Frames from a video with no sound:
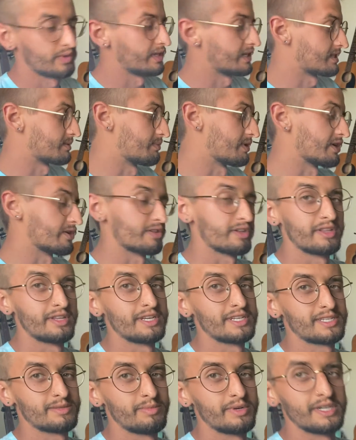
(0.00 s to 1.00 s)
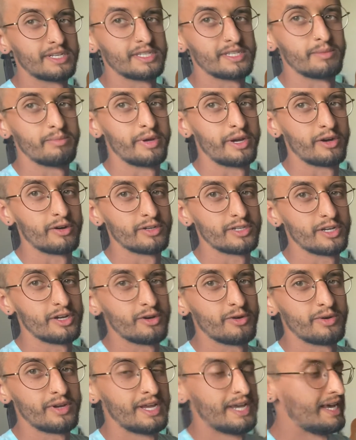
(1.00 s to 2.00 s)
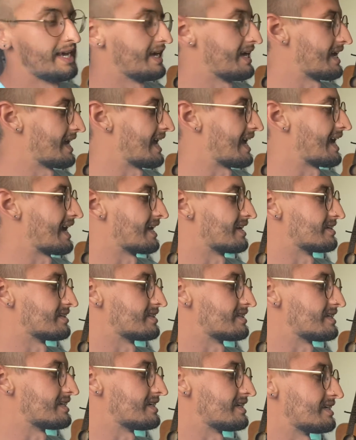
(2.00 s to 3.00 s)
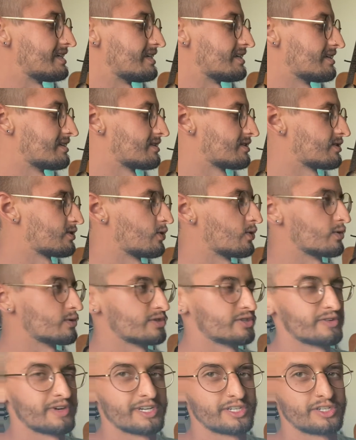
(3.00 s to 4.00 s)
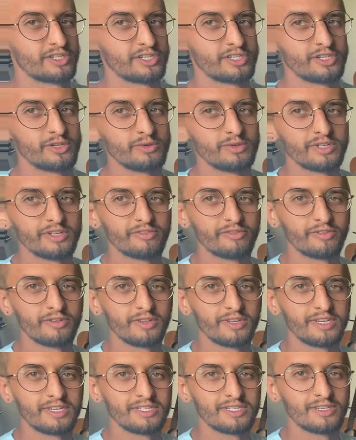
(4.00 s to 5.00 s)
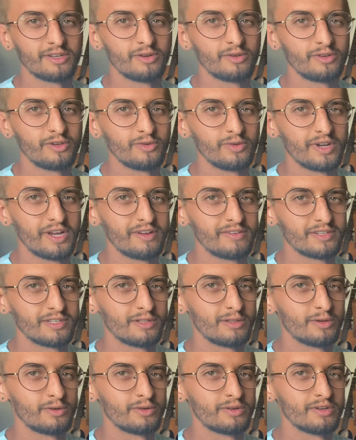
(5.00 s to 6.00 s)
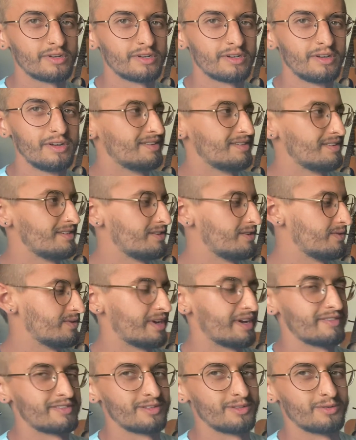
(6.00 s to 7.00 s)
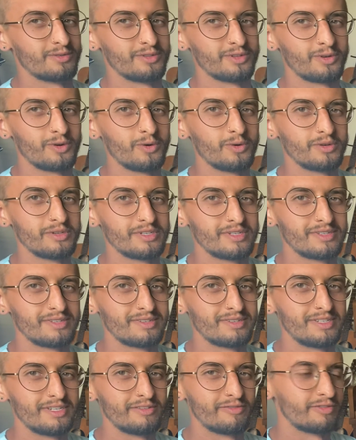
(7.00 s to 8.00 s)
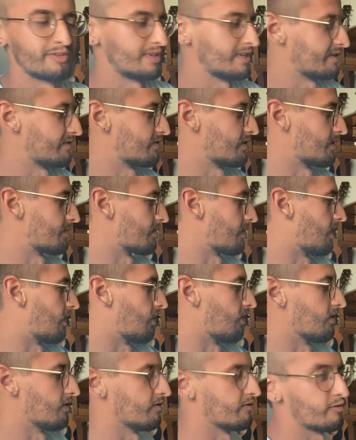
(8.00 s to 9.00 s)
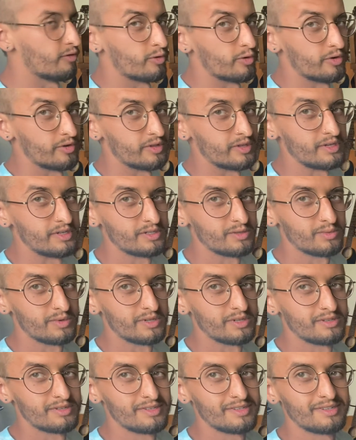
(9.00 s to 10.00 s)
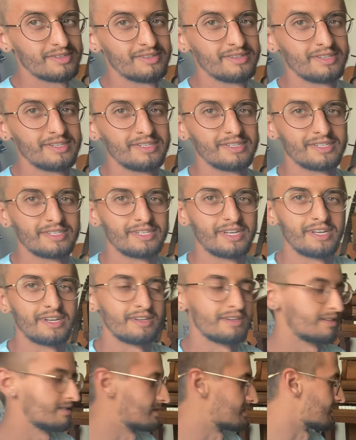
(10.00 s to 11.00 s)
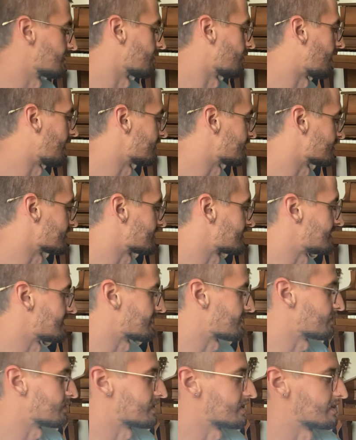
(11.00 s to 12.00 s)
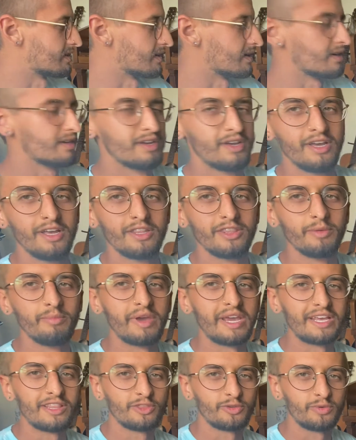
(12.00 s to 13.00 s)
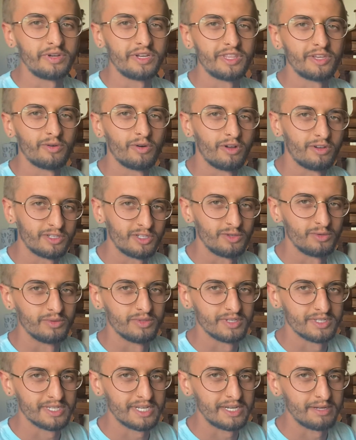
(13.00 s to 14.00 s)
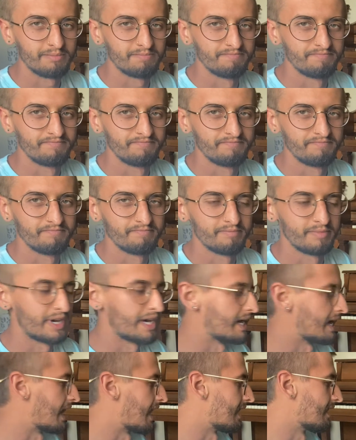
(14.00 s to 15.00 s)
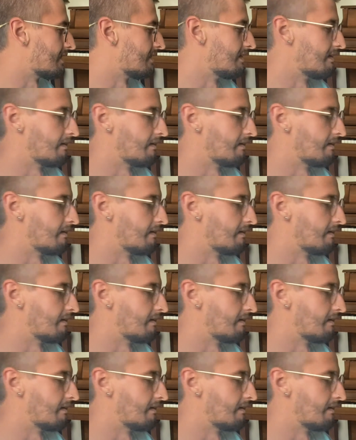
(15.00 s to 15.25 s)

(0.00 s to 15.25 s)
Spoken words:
that's bigger than this, but it's a baritone and the chords are actually tuned differently. So you would have to learn the chords differently from all four of these ones instead. So I just stick with the main three that are all tuned the same. But